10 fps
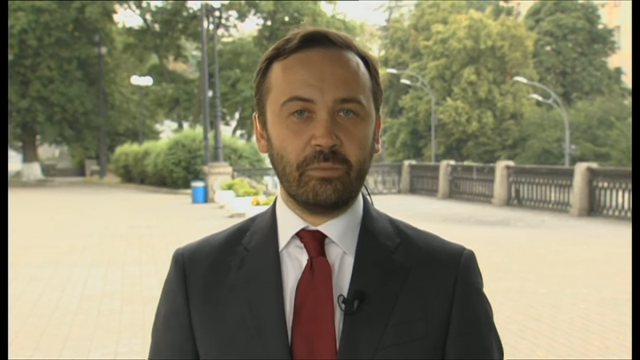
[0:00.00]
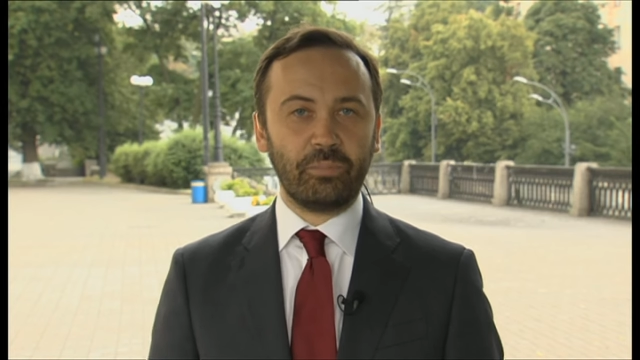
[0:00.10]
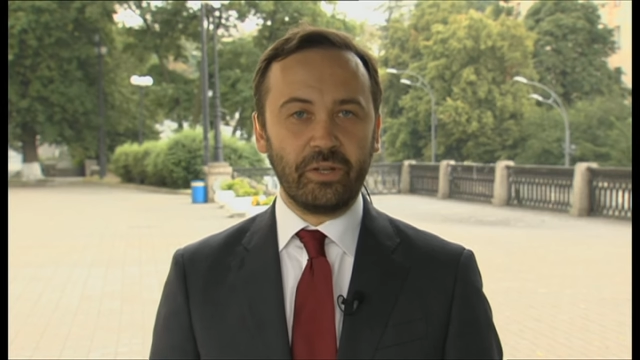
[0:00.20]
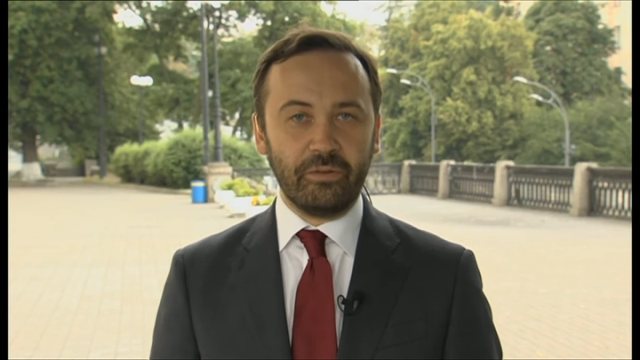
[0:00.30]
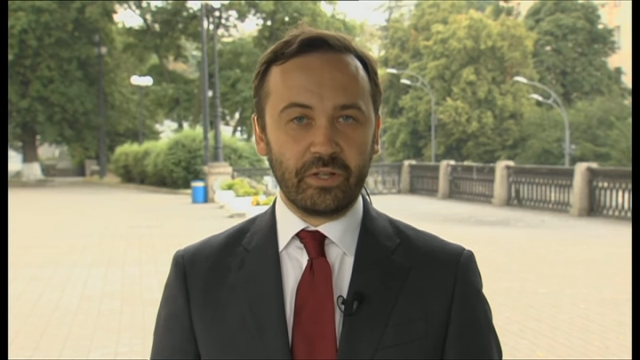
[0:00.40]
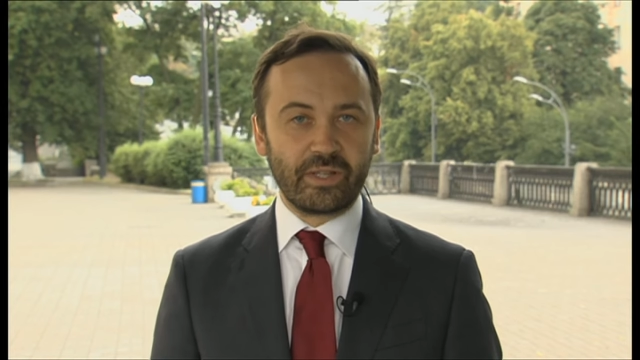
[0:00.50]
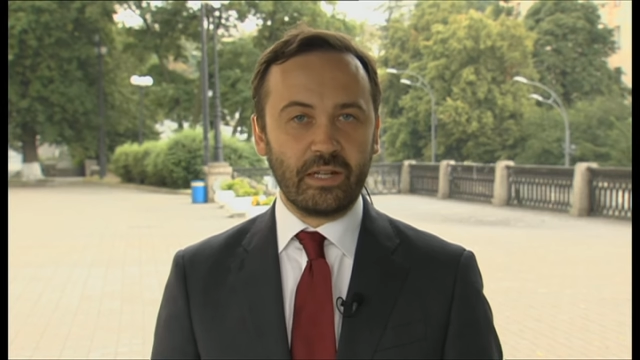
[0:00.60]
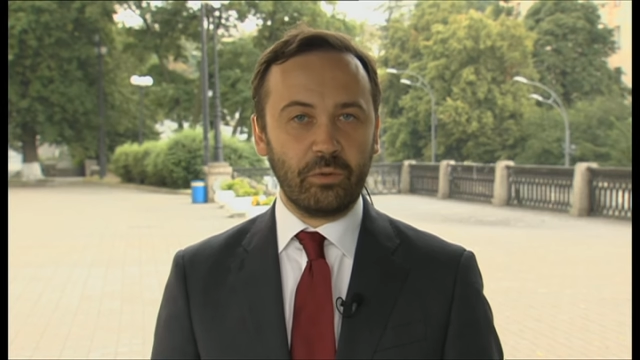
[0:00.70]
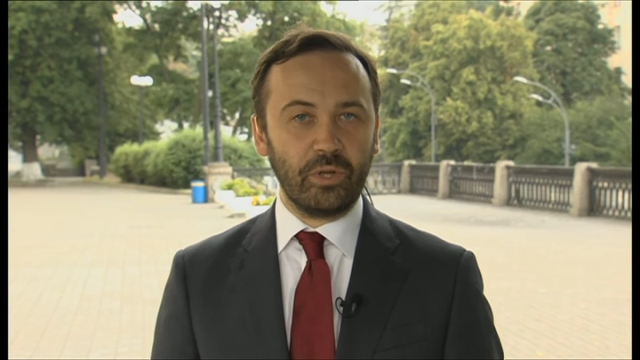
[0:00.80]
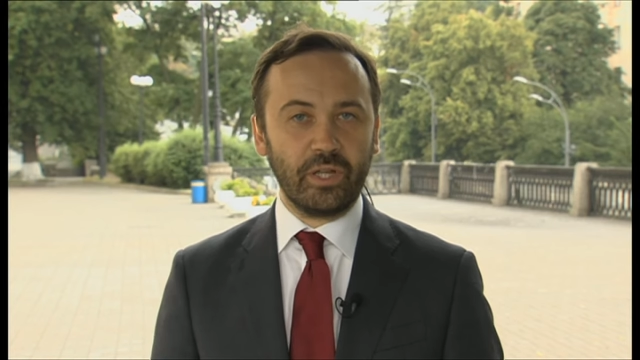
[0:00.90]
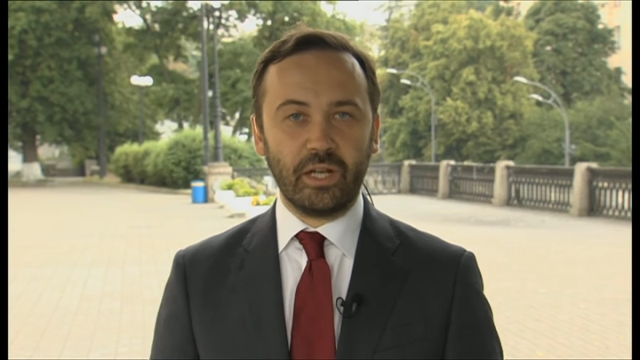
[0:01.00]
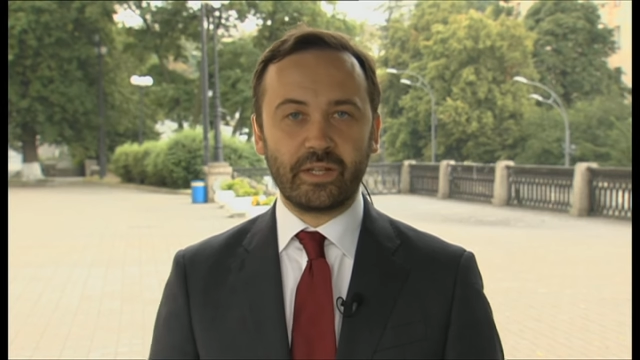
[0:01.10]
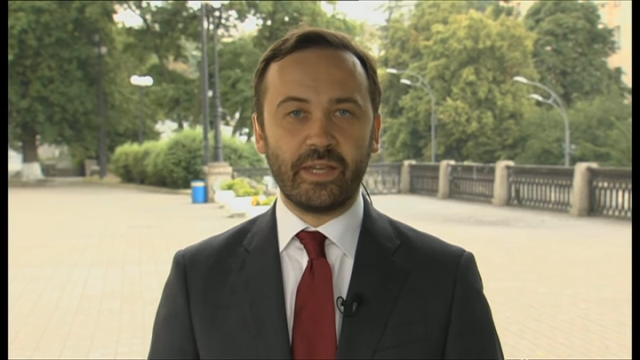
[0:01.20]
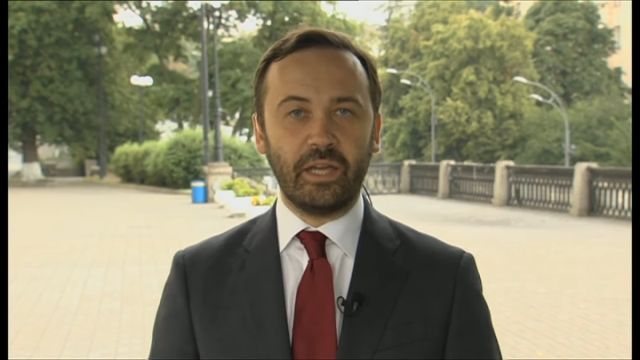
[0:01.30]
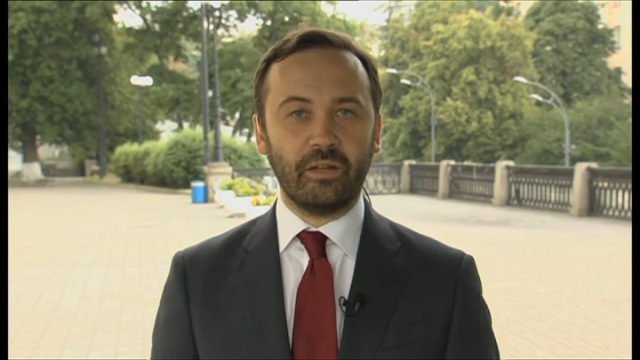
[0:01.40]
previously with
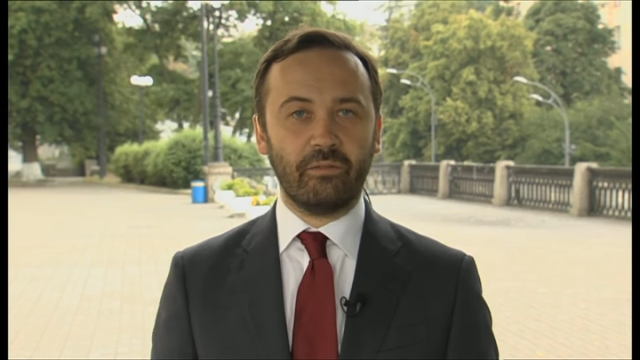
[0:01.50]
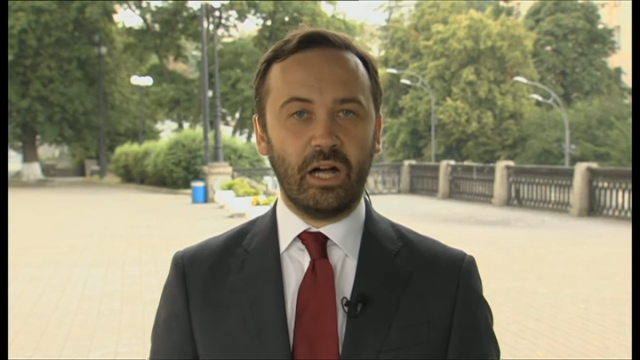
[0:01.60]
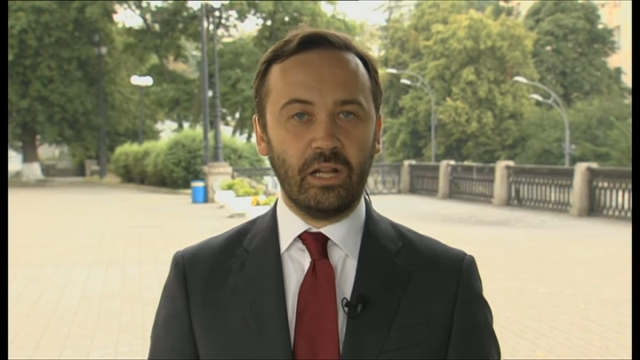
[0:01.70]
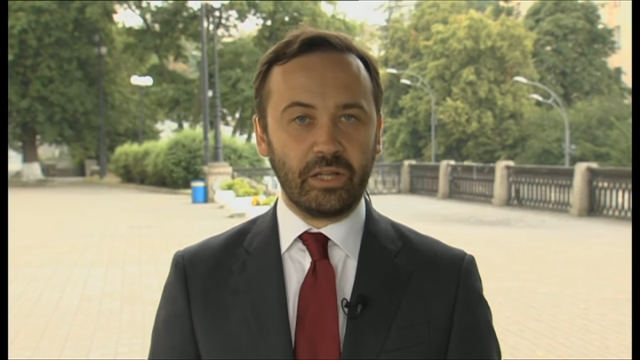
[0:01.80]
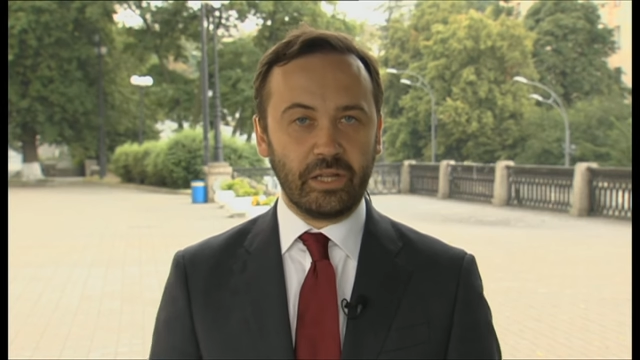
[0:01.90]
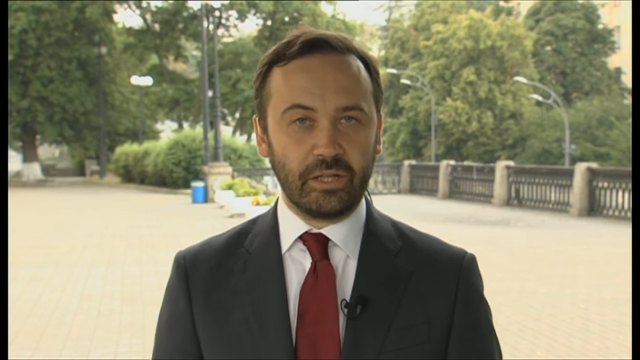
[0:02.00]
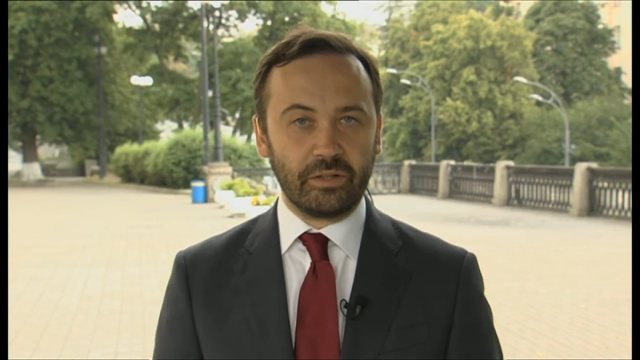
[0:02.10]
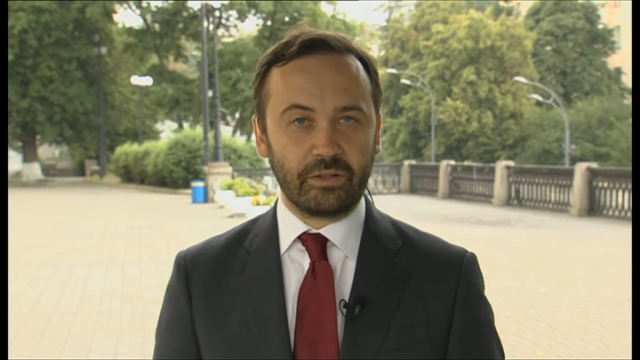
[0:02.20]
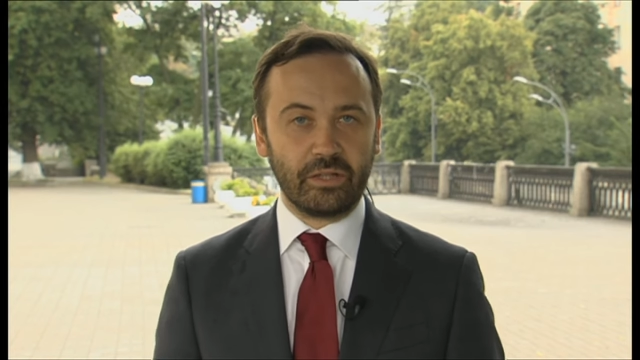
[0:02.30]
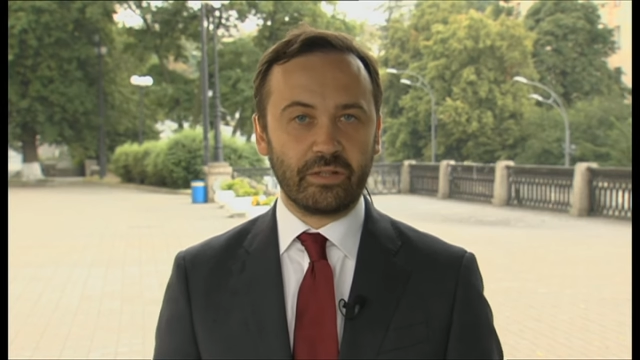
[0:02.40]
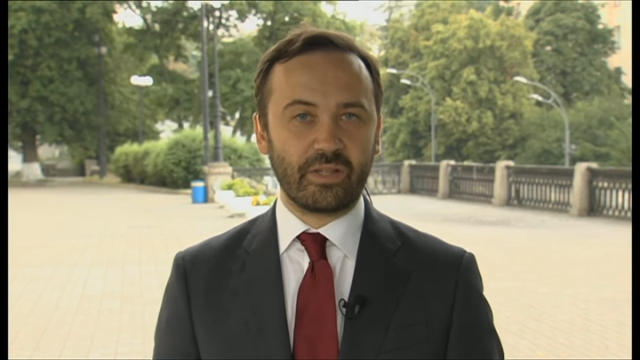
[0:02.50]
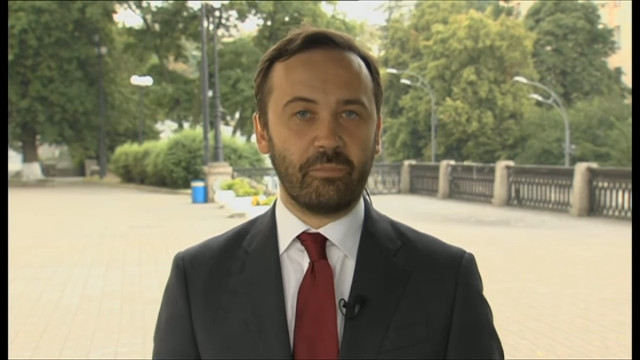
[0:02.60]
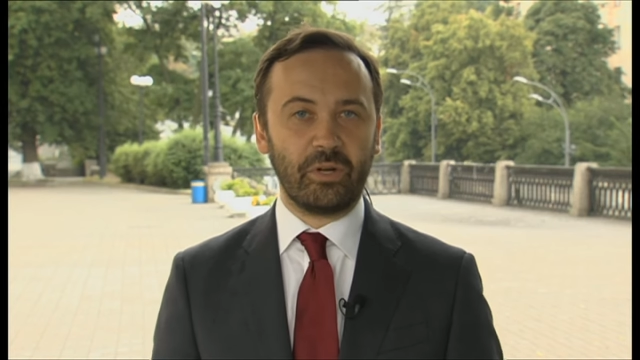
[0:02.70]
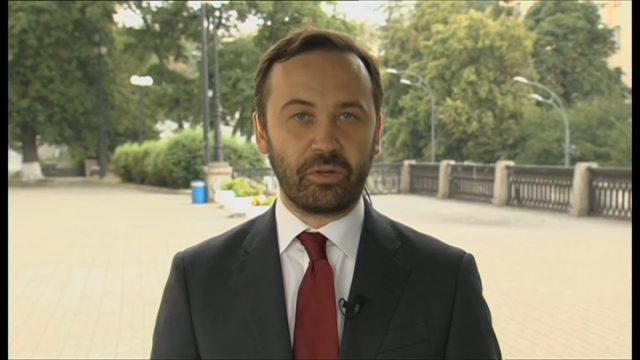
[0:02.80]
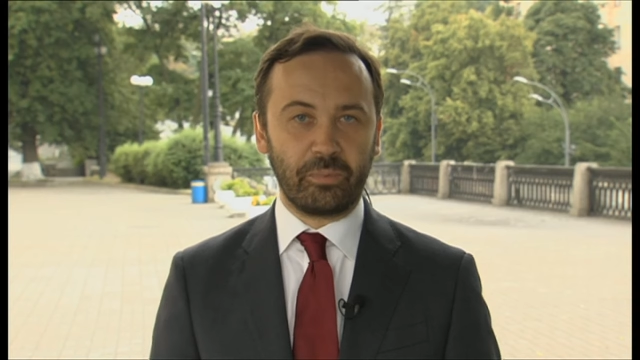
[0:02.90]
Alexei Navalny and, and
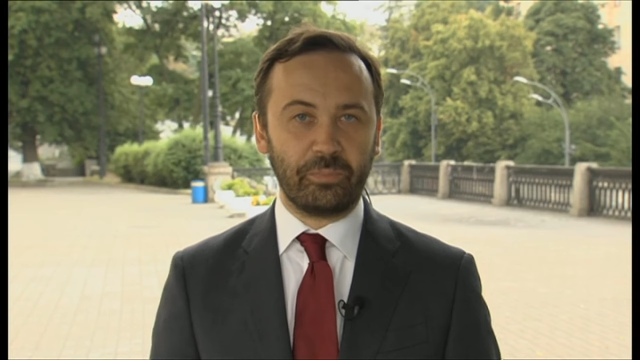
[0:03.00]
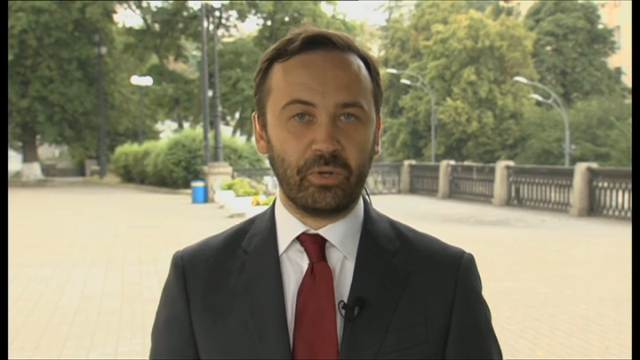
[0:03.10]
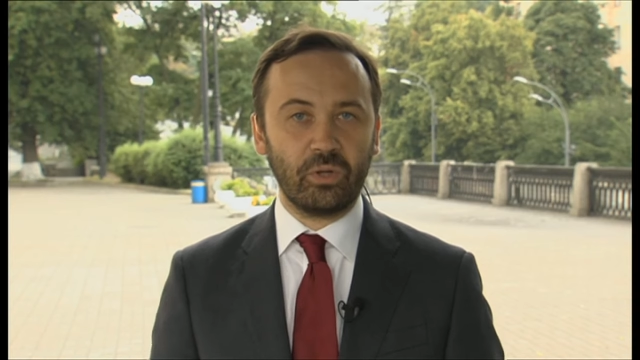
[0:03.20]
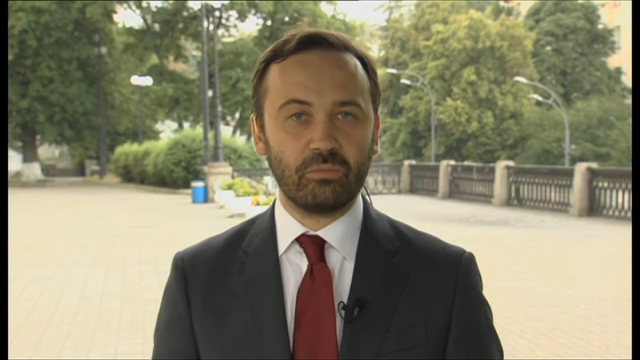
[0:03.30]
some other people.